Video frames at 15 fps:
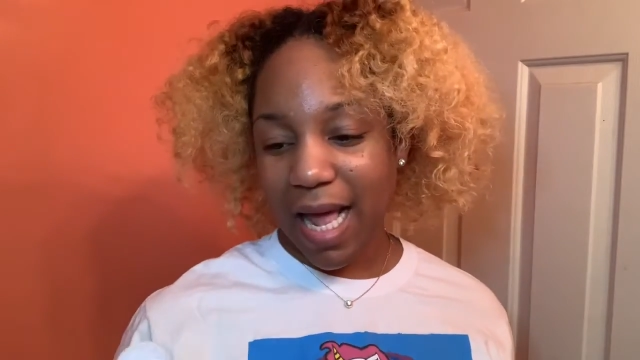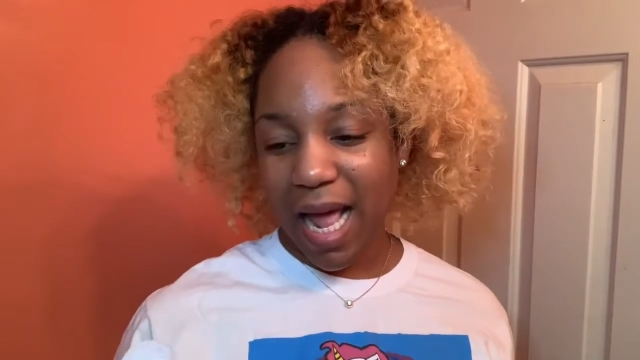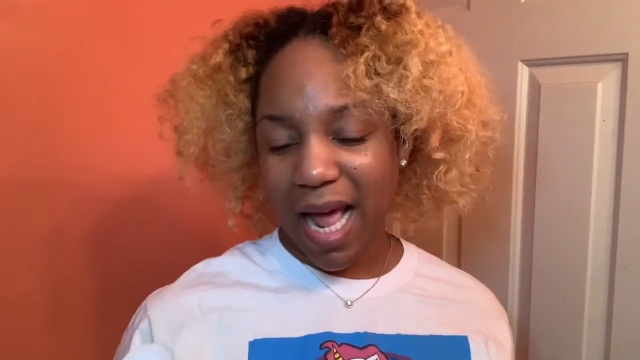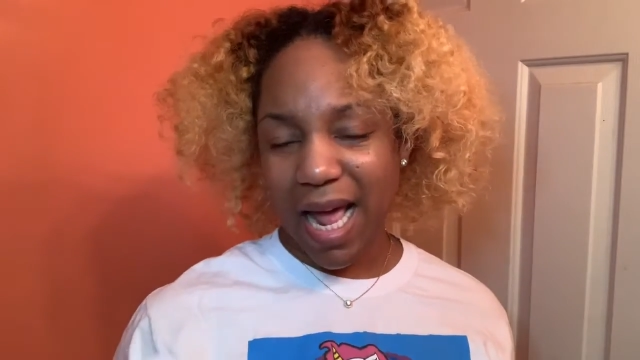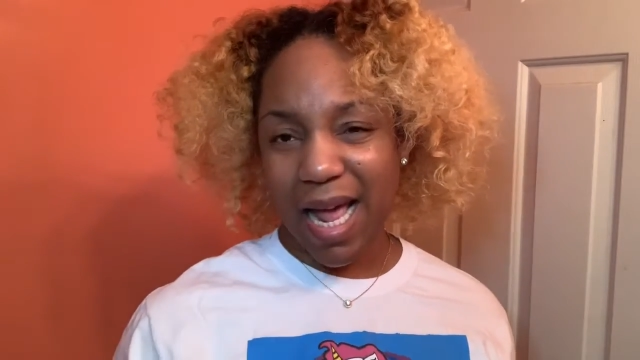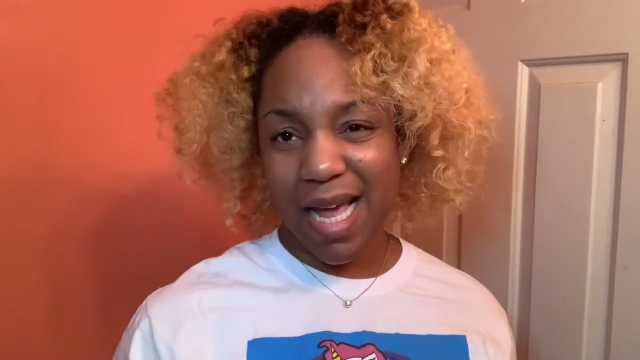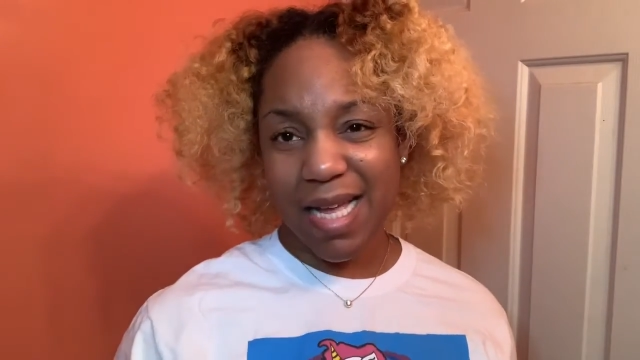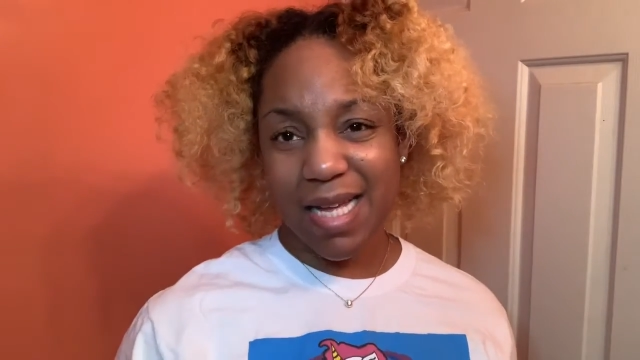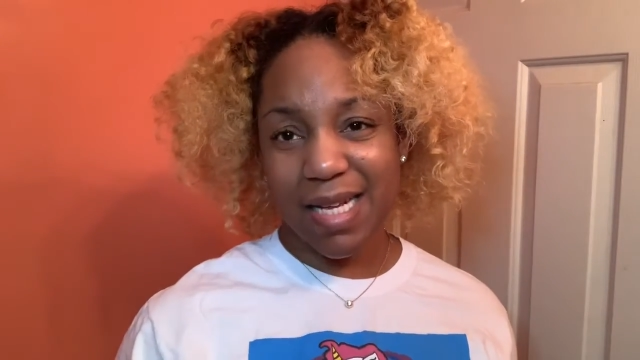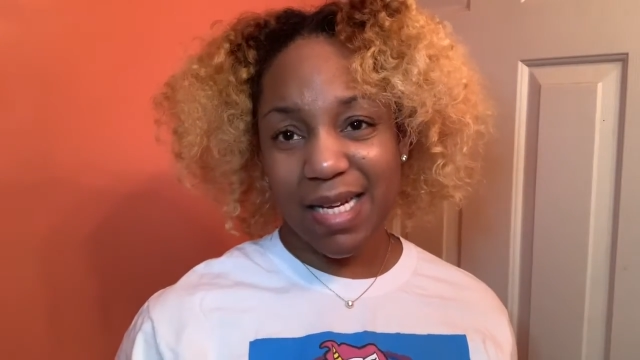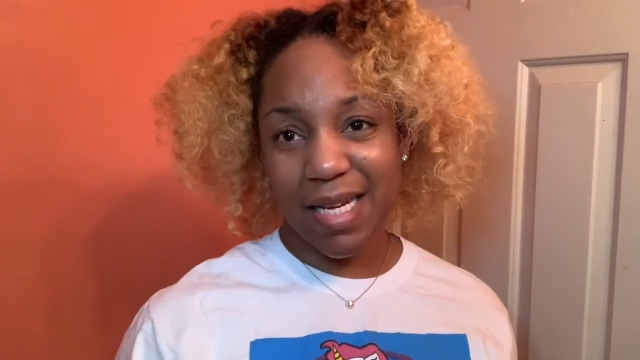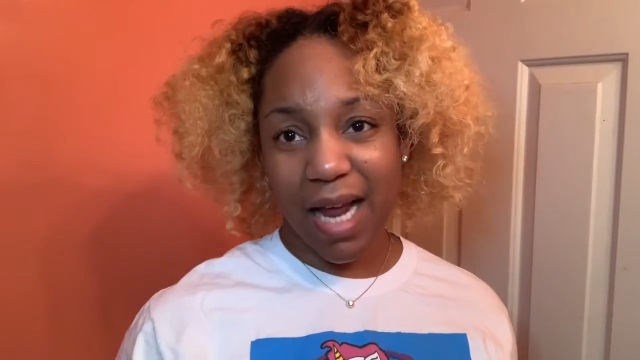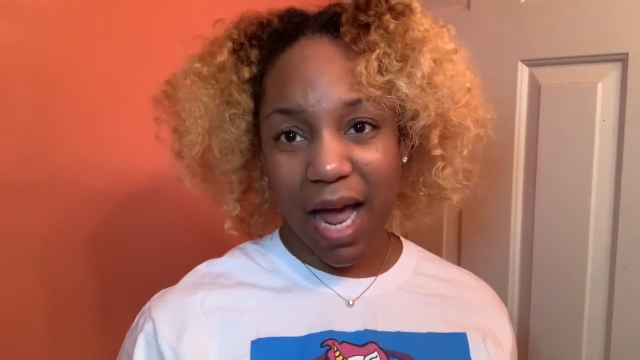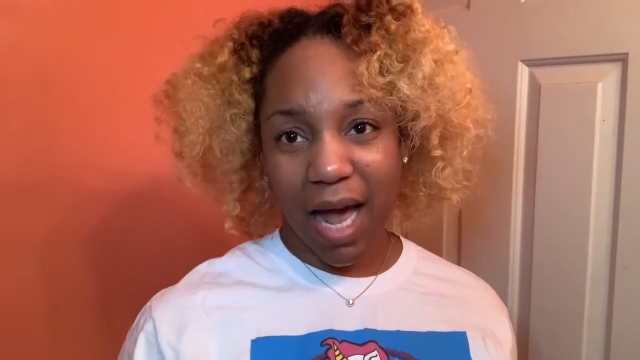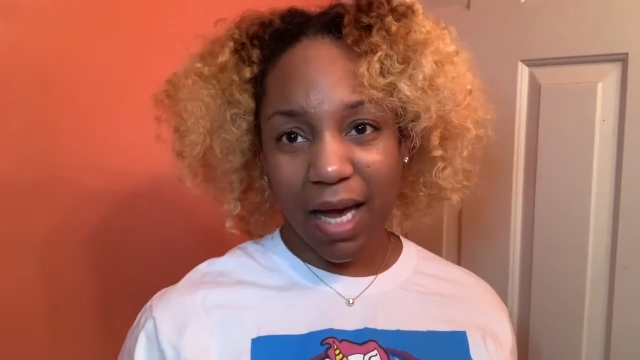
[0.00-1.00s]
and
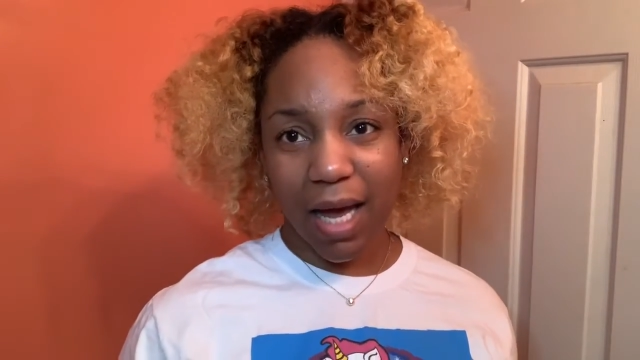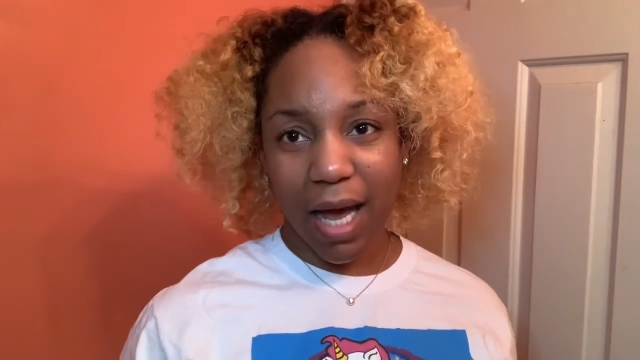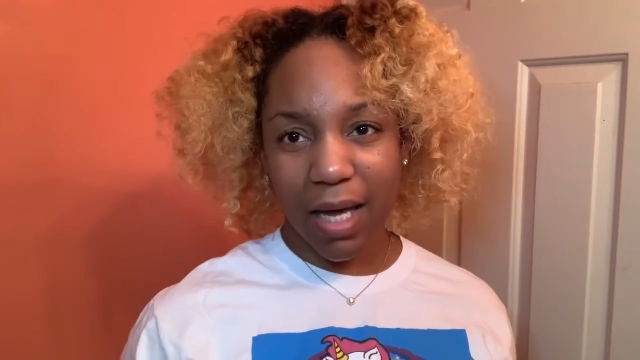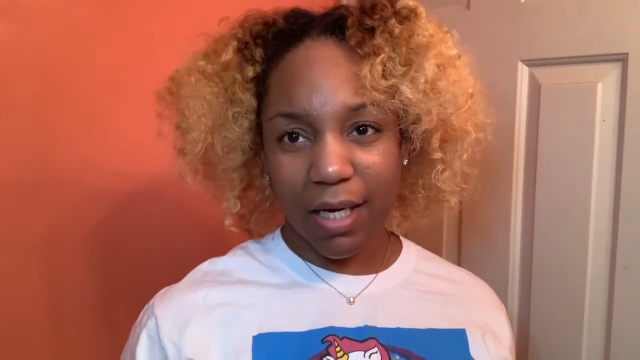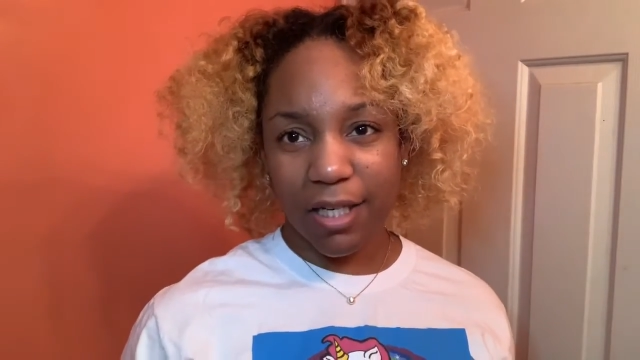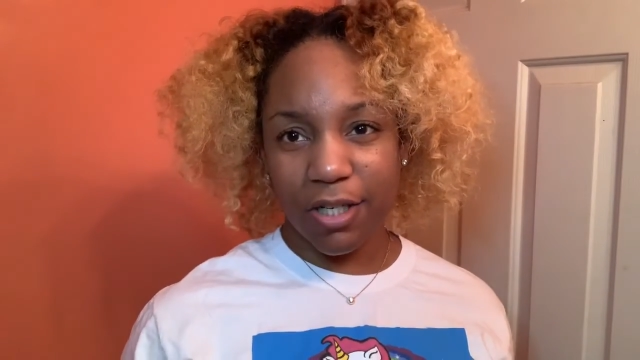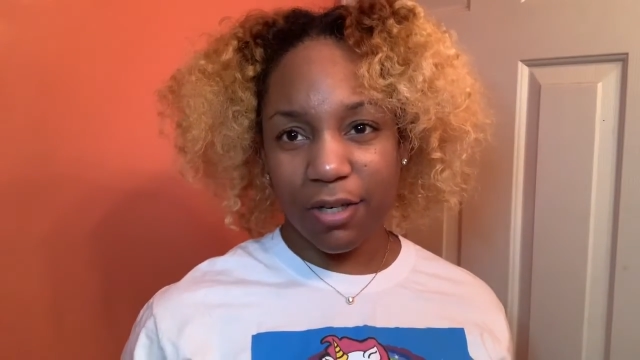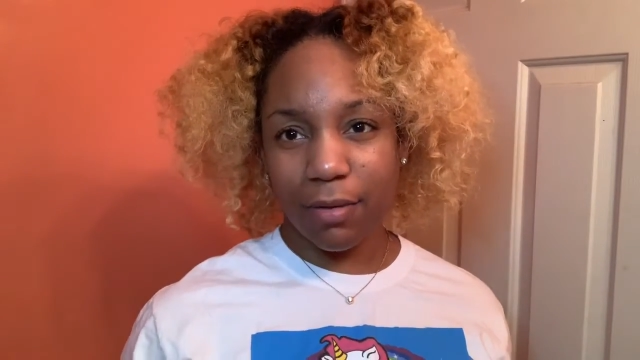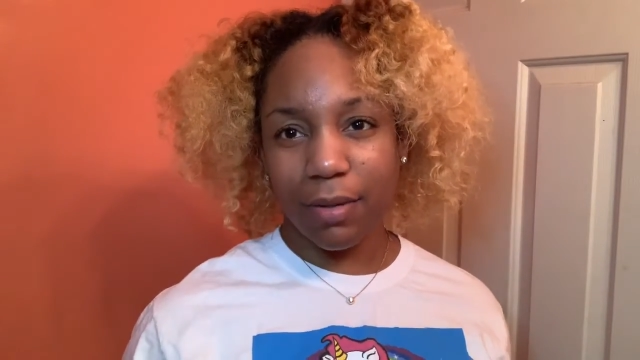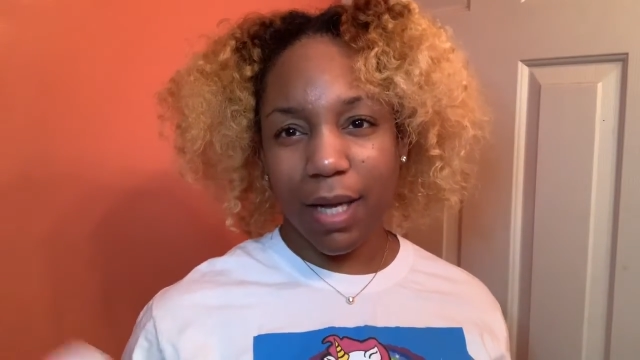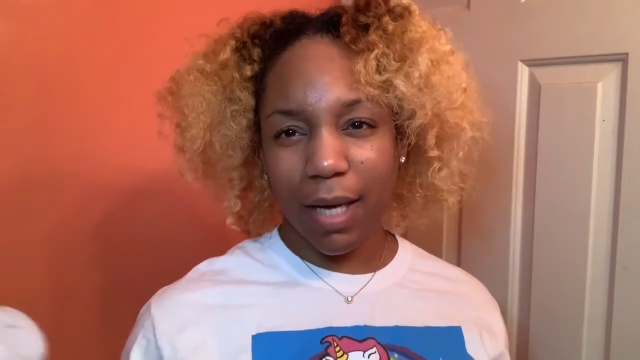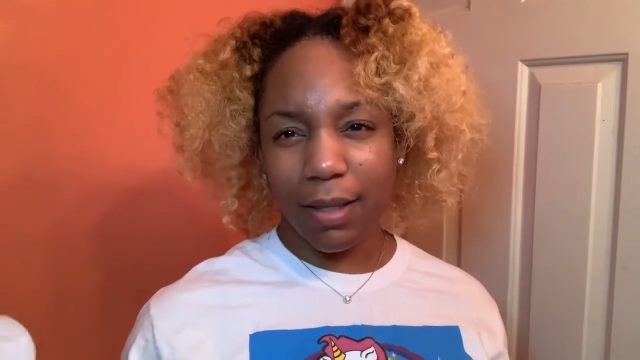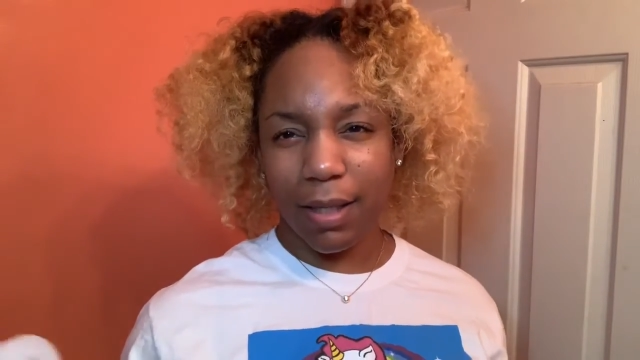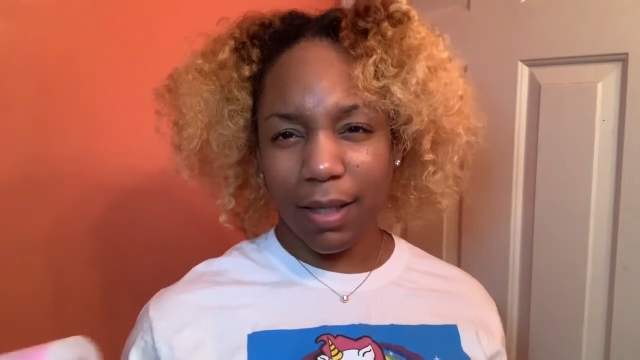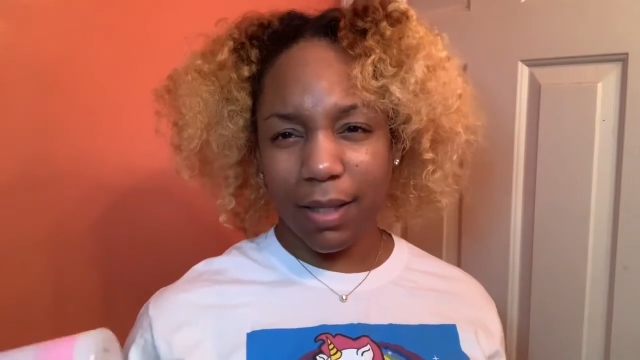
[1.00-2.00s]
I kind of don't
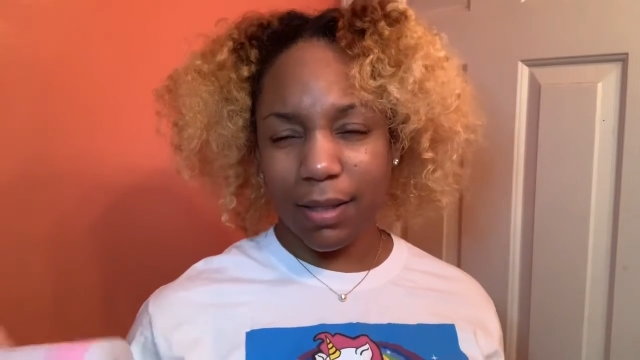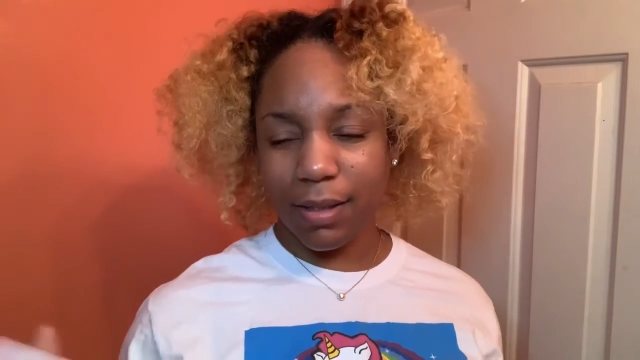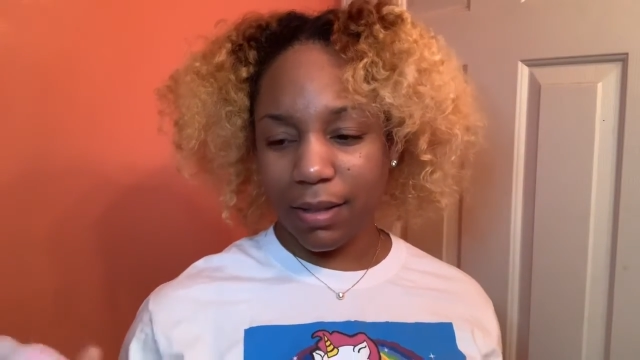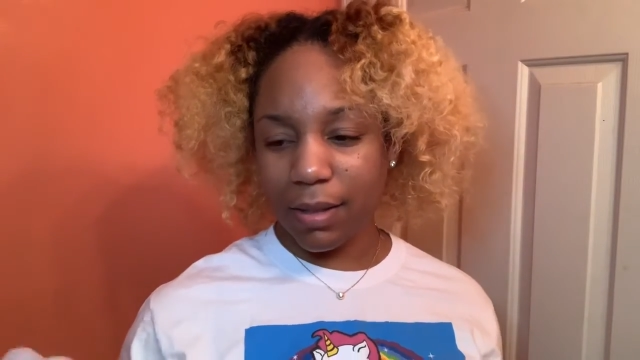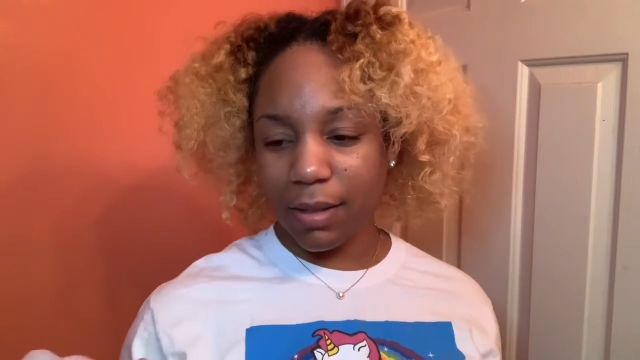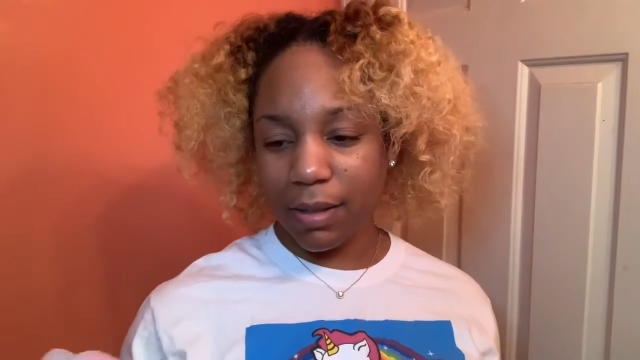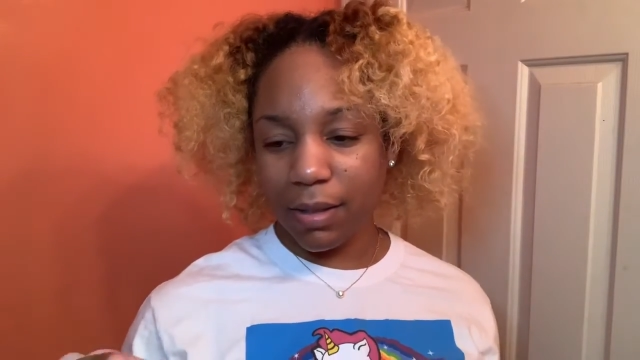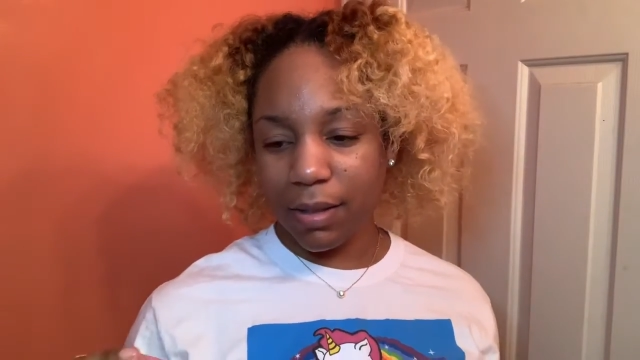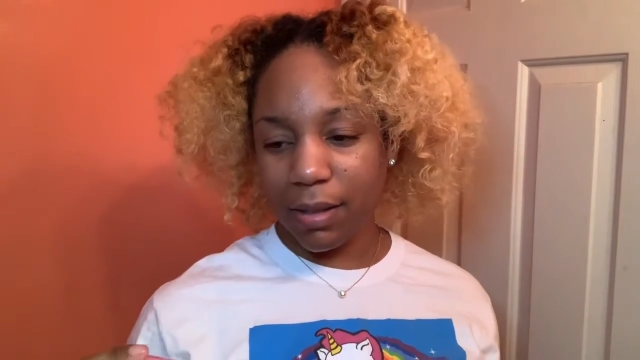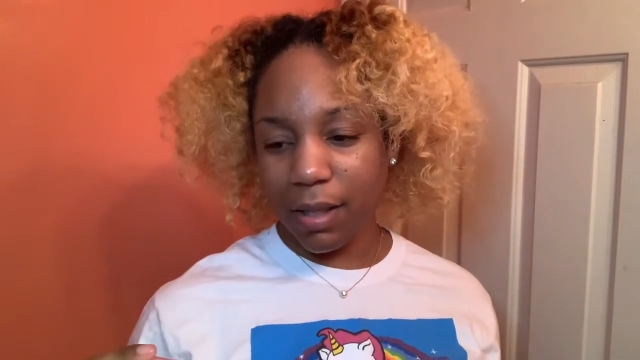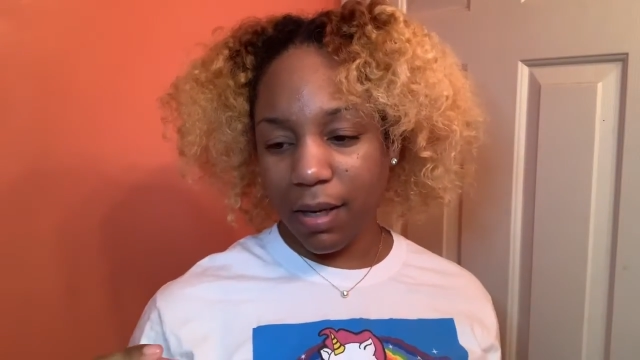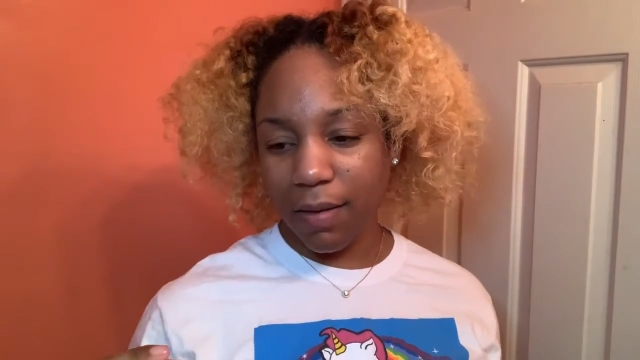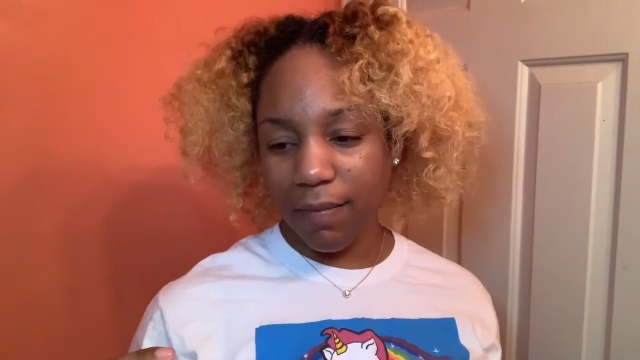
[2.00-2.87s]
like the consistency of